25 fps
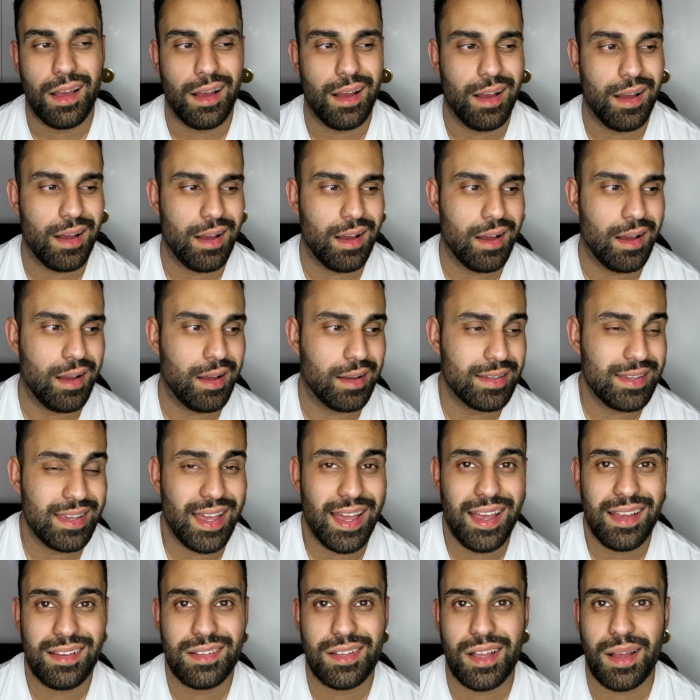I
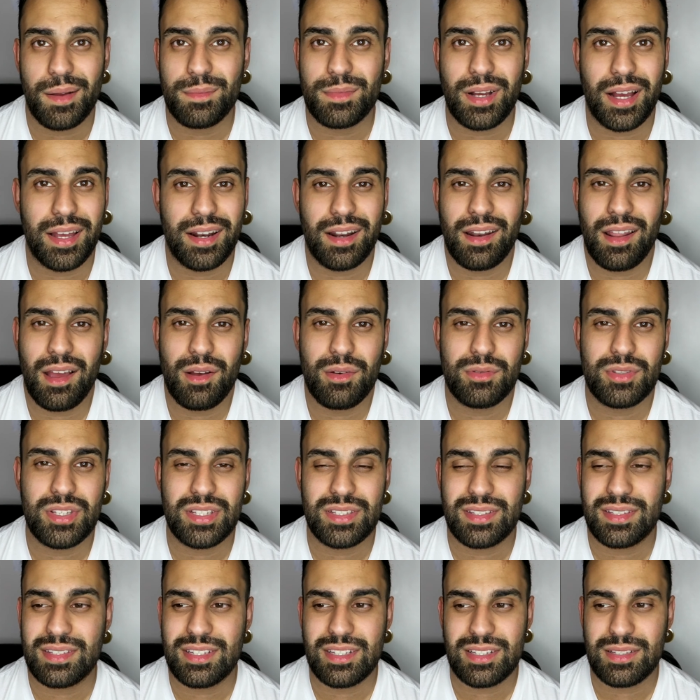don't know,
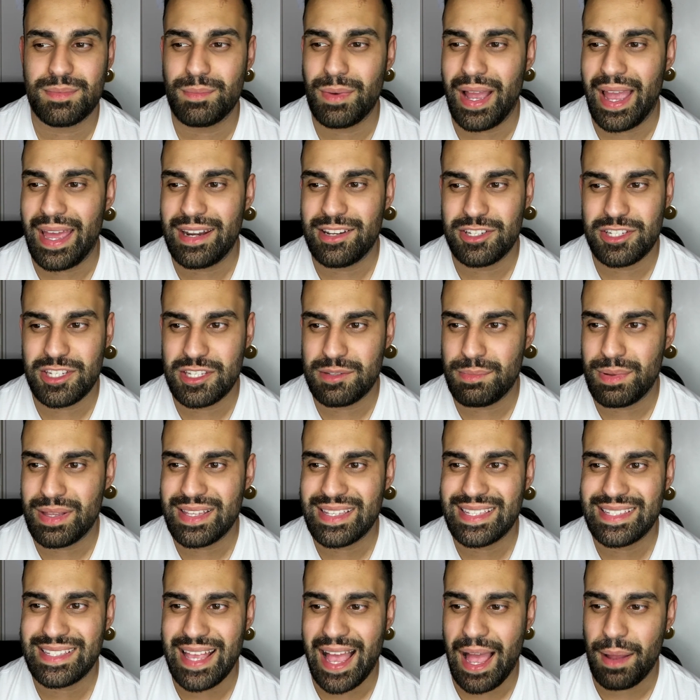just my energy's
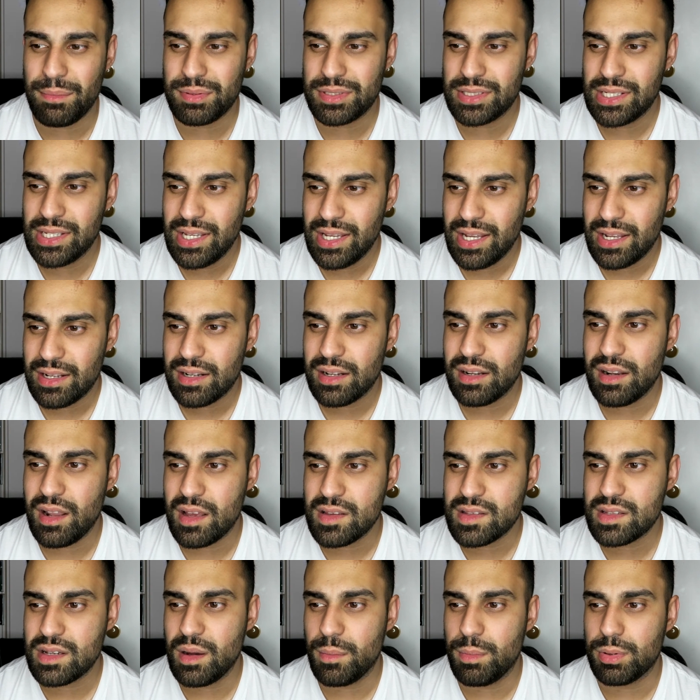been sapped the
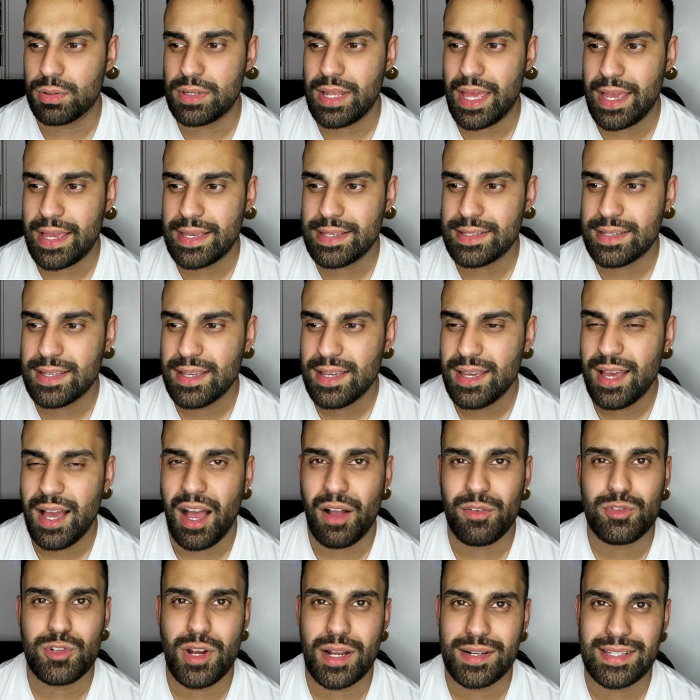last couple days.
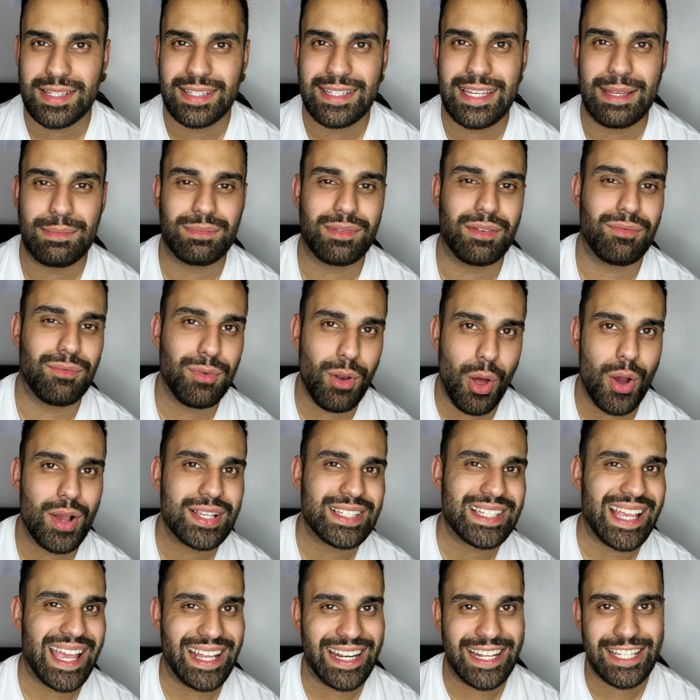I've tried to keep the
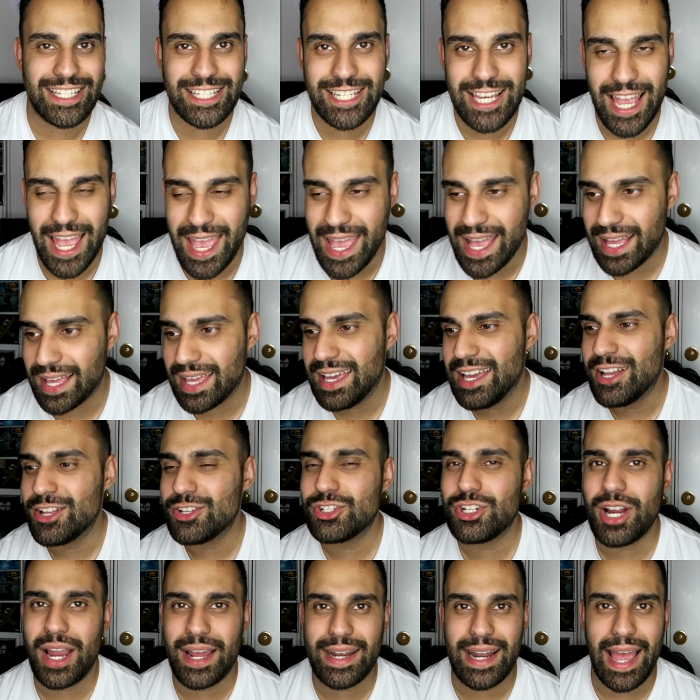vlogs energetic,
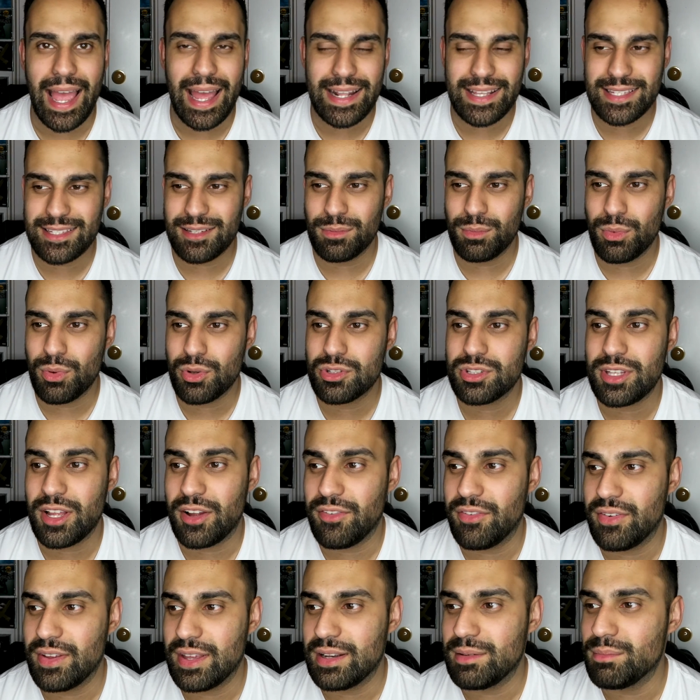try and add some more
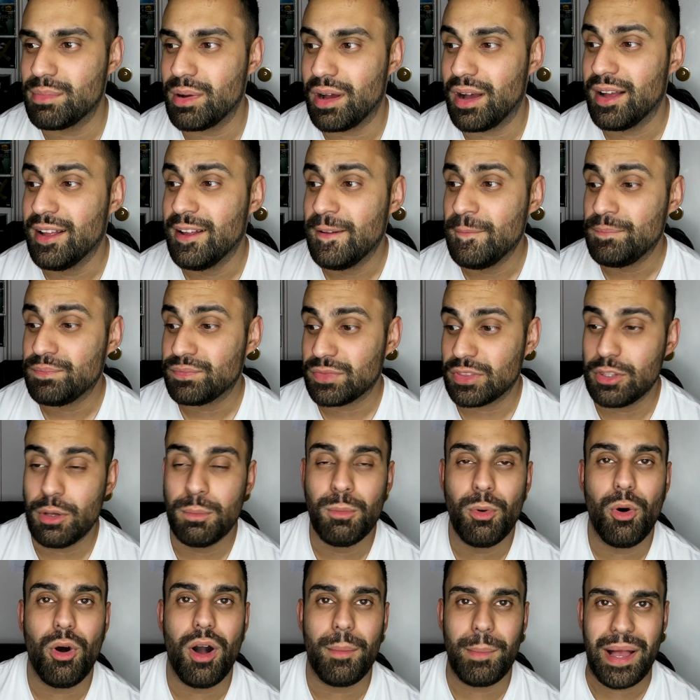stuff in, but the
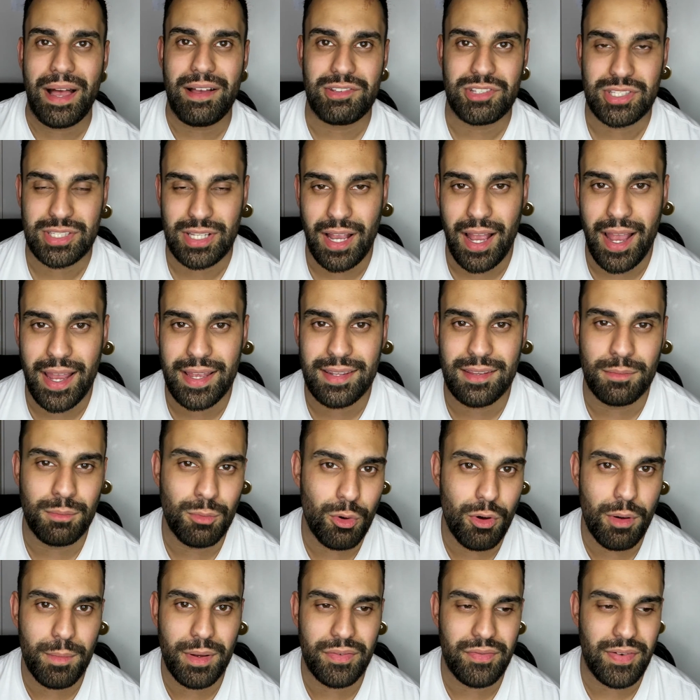more I'm outside, the
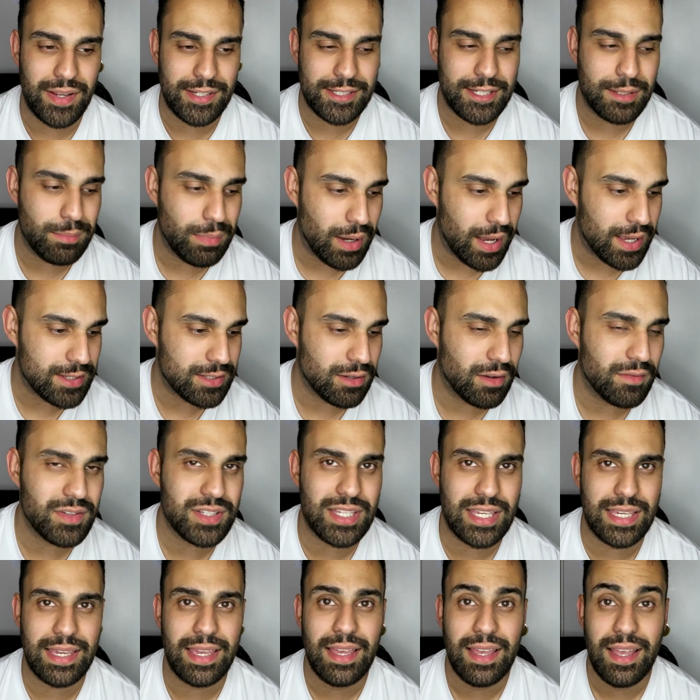more I'm affected by it. So
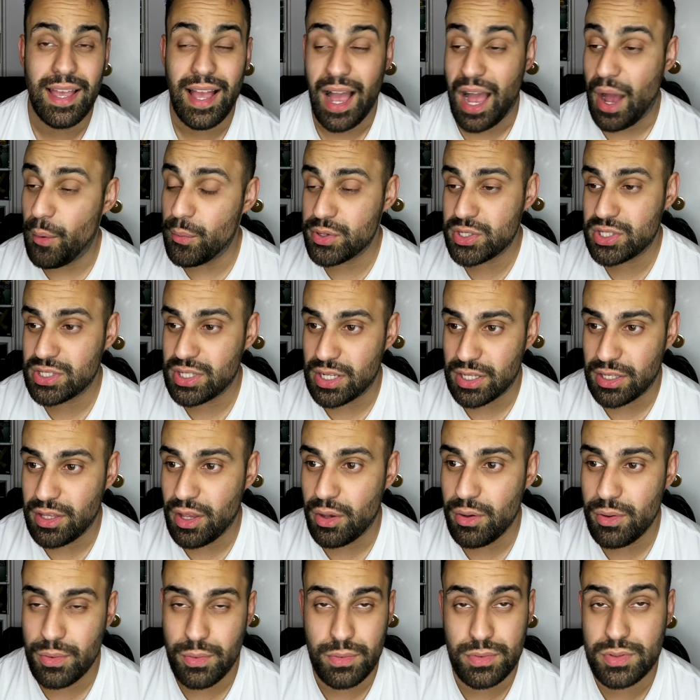obviously I wasn't gonna
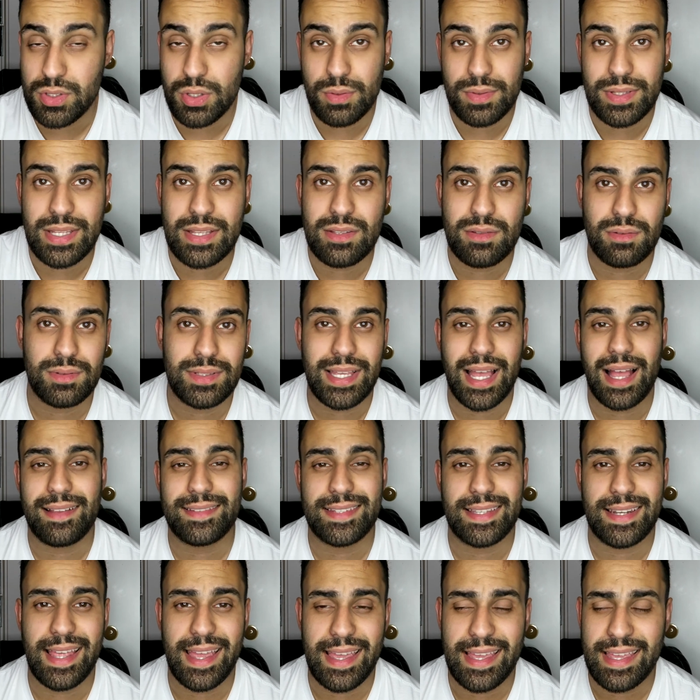go to
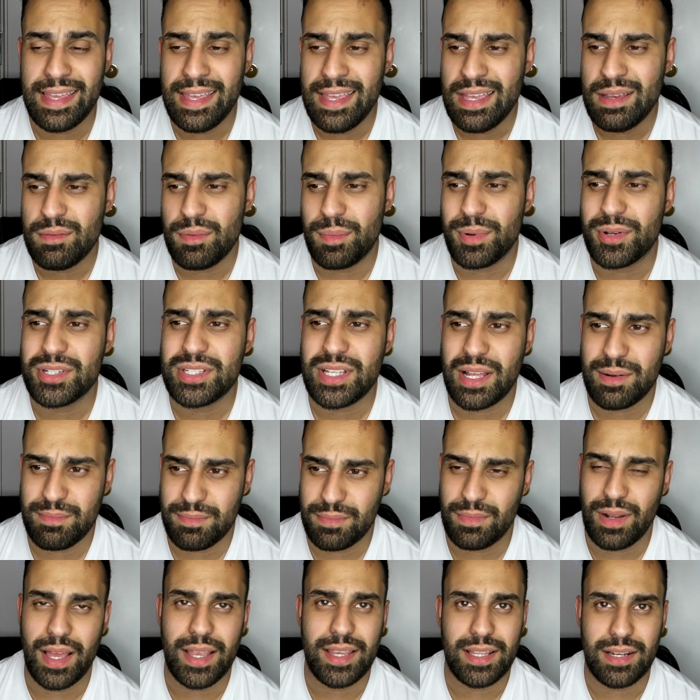Tinseltown today because
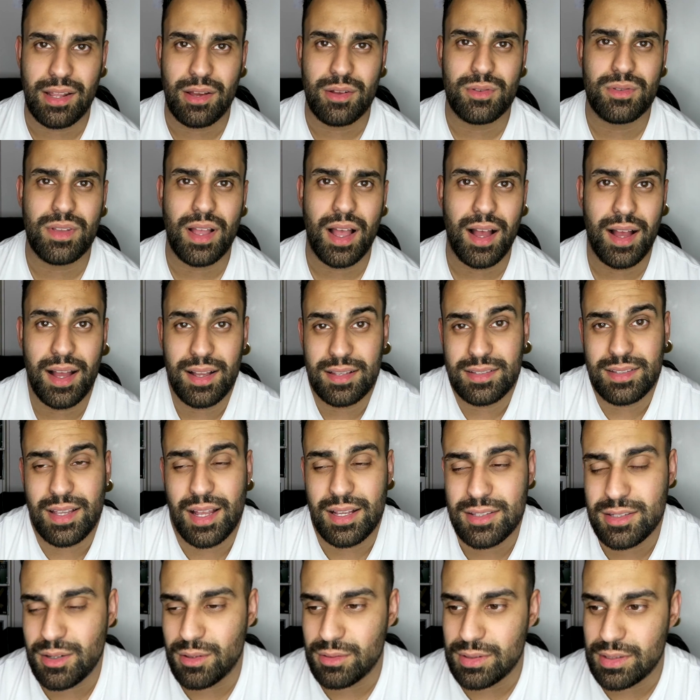
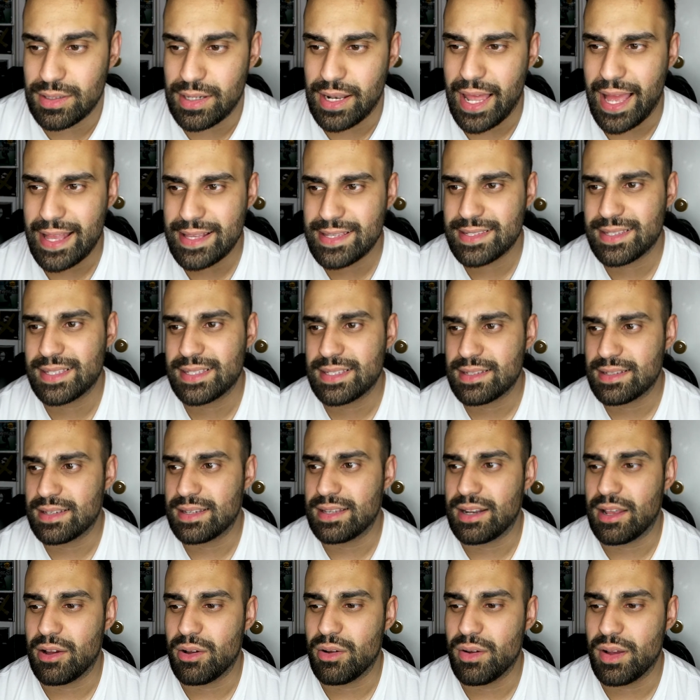I told the lads,
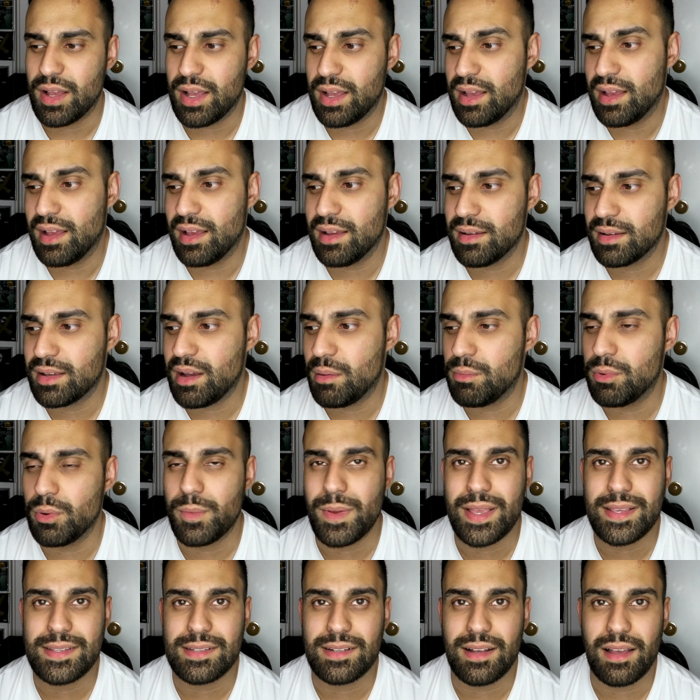you know, a couple
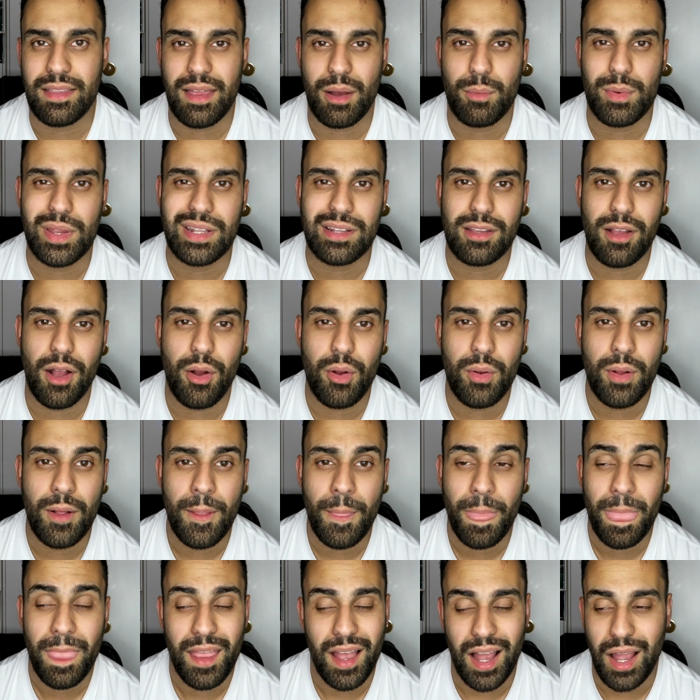weeks ago that we'd go.
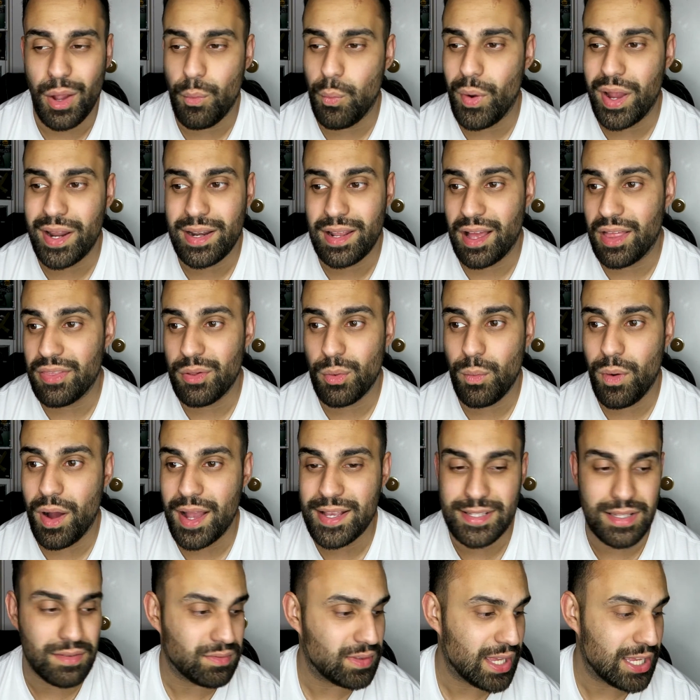I went,
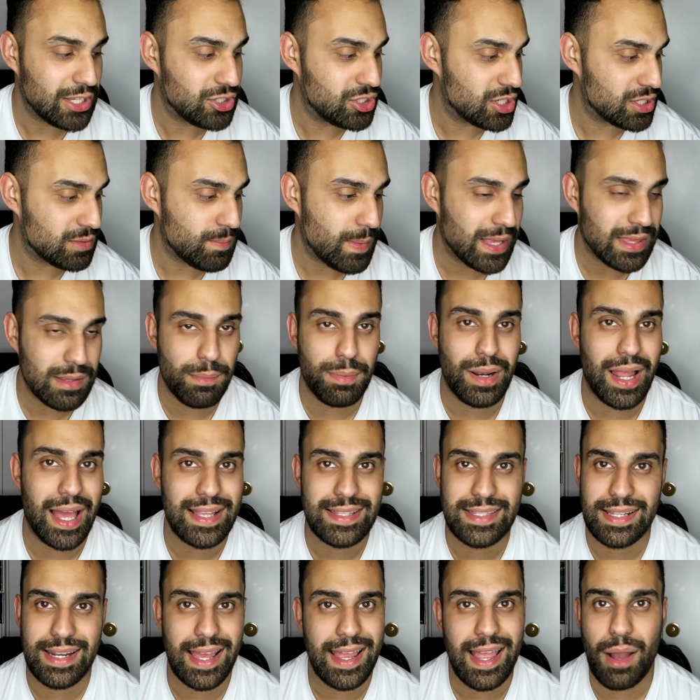otherwise if they'd just made the
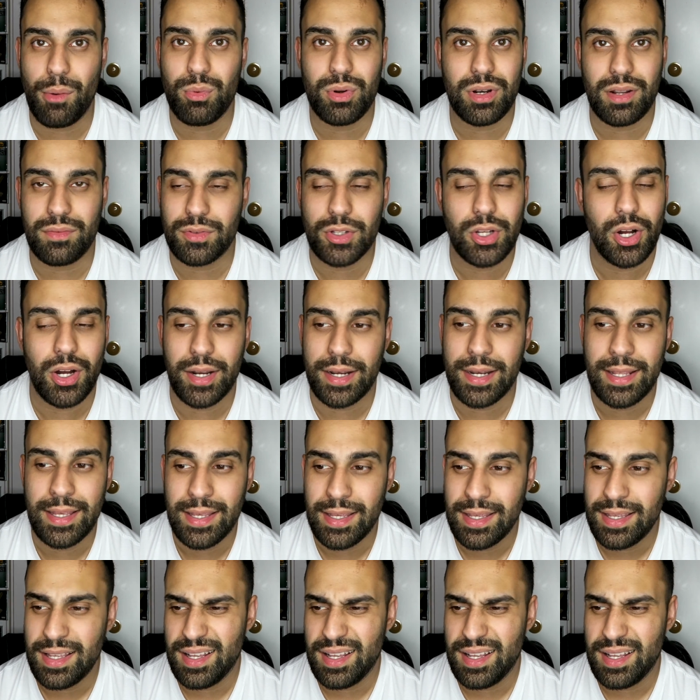plan today, I wouldn't have gone.